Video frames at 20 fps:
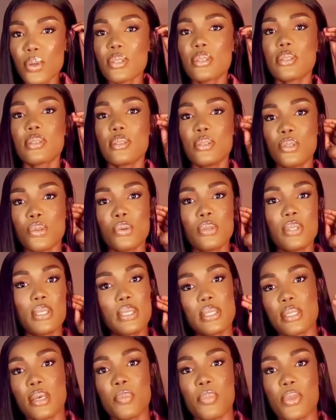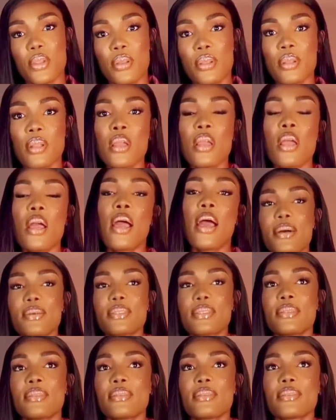but it's something.
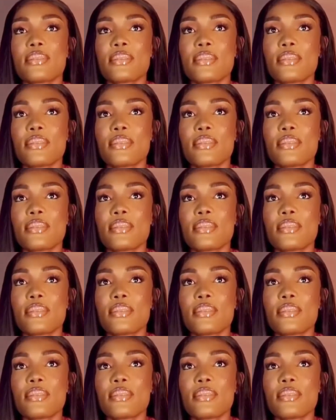Now, the